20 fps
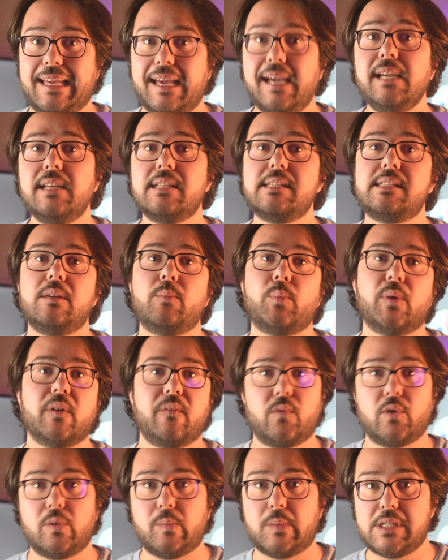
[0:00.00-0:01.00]
ANC
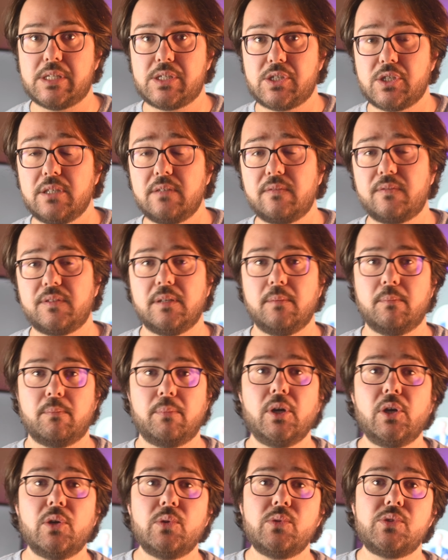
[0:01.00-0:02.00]
performance of the
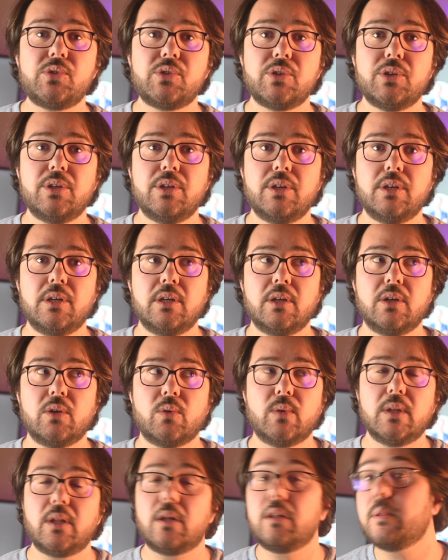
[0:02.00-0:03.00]
Bose
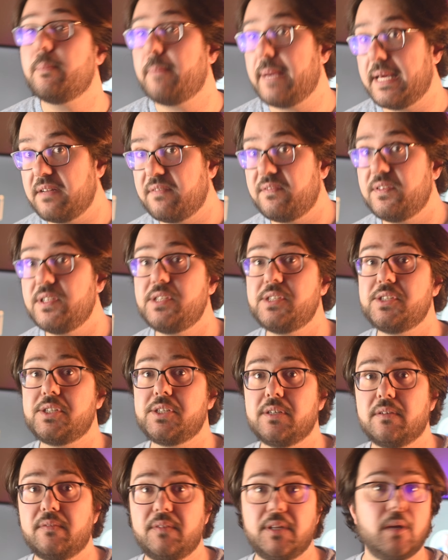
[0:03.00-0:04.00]
with all the benefits
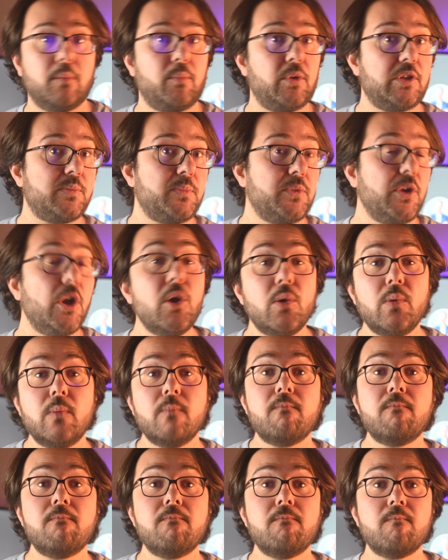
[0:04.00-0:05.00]
of the AirPods Pro?
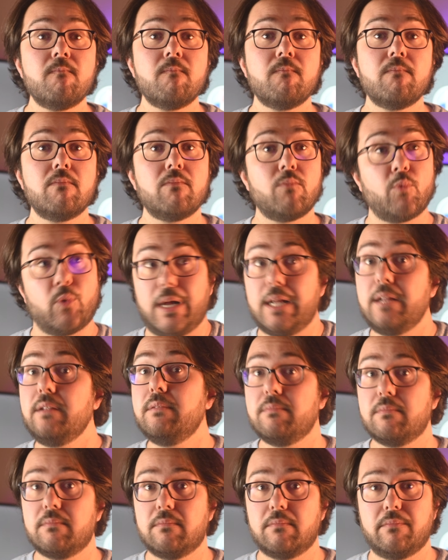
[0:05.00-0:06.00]

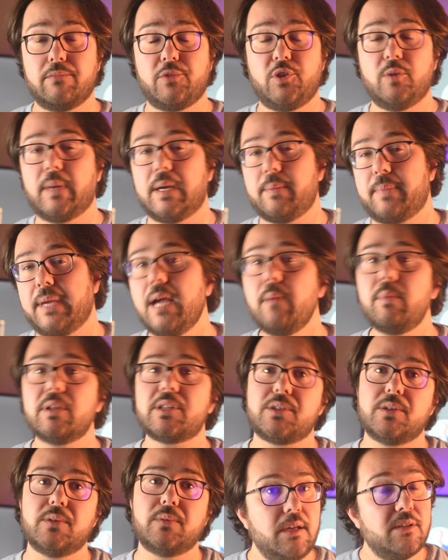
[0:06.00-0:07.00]
Well, you might be able
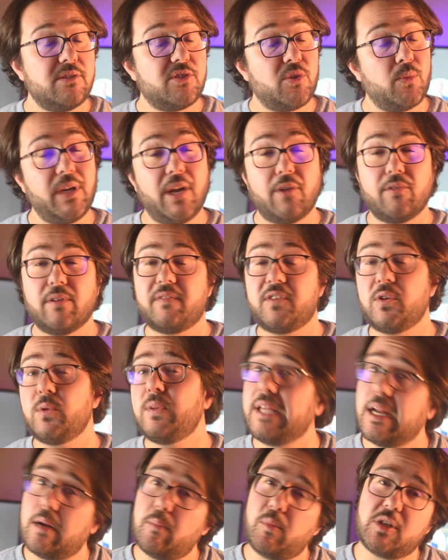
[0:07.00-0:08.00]
to. So when I reviewed
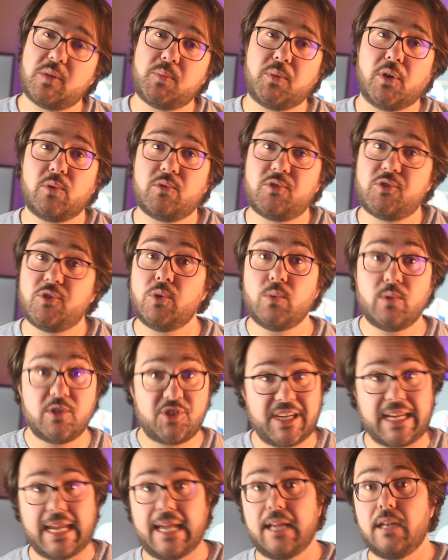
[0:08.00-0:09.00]
the AirPods Pro 2,
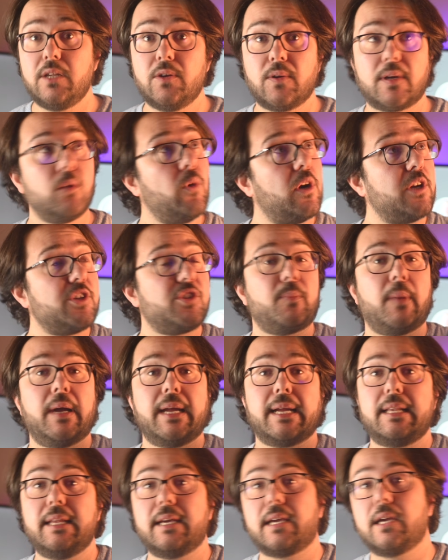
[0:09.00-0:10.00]
which again you can watch by
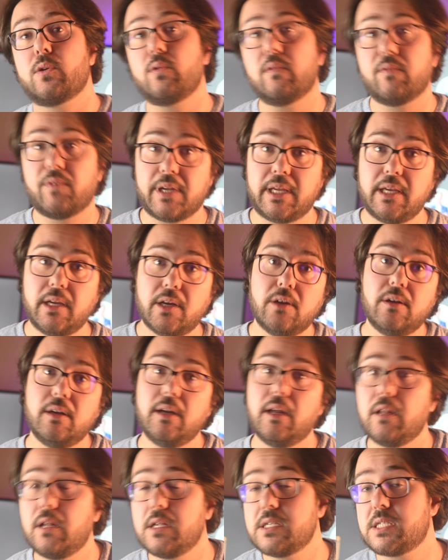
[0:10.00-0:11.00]
clicking over here,
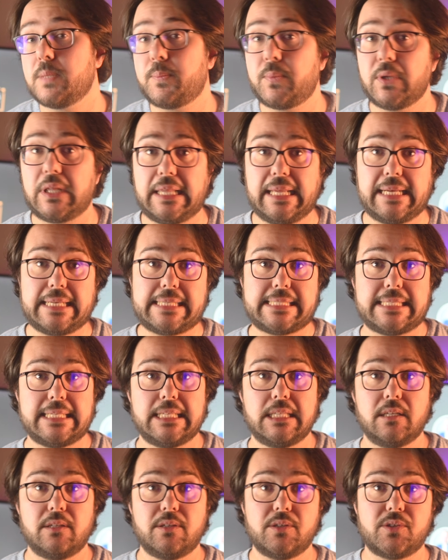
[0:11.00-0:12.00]
I'll also put links
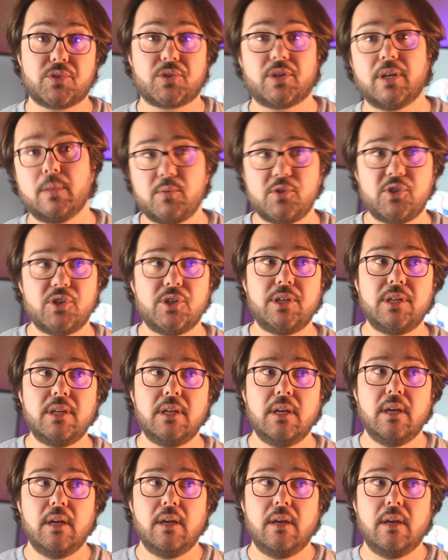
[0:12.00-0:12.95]
in the description,